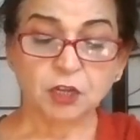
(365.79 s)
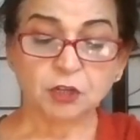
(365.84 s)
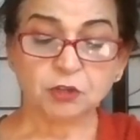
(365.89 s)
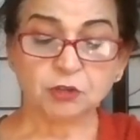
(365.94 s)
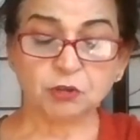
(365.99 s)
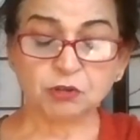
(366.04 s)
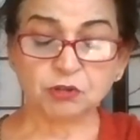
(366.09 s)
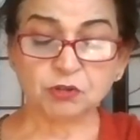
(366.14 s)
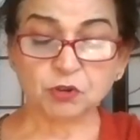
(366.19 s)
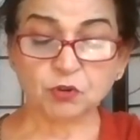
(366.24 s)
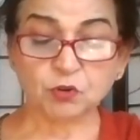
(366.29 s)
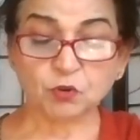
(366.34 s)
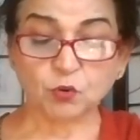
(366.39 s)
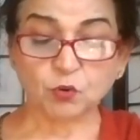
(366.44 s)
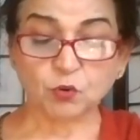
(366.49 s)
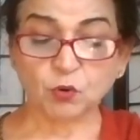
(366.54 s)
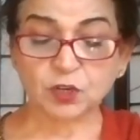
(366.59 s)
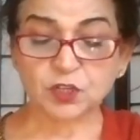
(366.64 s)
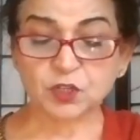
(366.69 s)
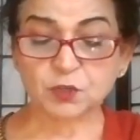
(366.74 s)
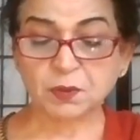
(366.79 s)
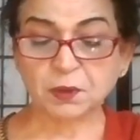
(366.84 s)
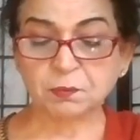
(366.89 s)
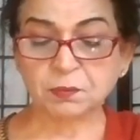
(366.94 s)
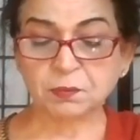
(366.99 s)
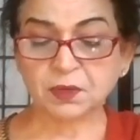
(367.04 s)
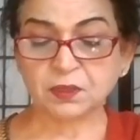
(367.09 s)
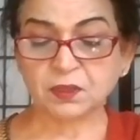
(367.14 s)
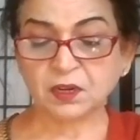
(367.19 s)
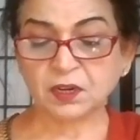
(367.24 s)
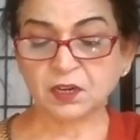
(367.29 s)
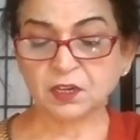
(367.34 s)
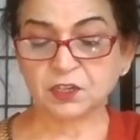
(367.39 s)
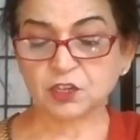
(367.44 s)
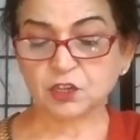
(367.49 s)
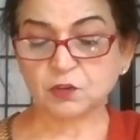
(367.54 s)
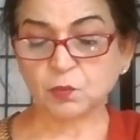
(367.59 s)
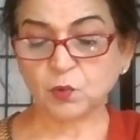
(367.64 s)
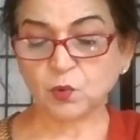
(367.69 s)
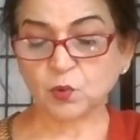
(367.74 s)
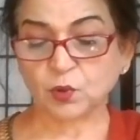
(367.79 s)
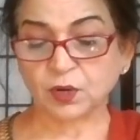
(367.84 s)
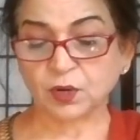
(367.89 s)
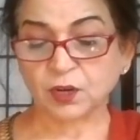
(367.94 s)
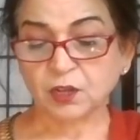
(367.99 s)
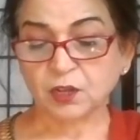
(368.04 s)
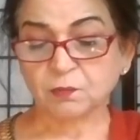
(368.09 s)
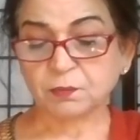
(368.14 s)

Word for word: You should coax my brother a little more.